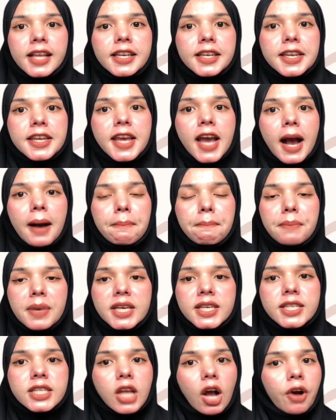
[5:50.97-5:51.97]
They are
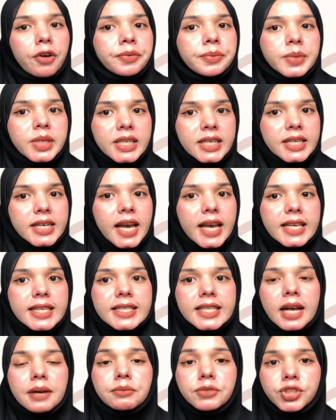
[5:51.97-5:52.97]
based on the
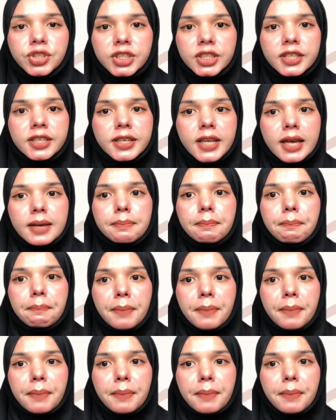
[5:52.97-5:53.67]
assumption that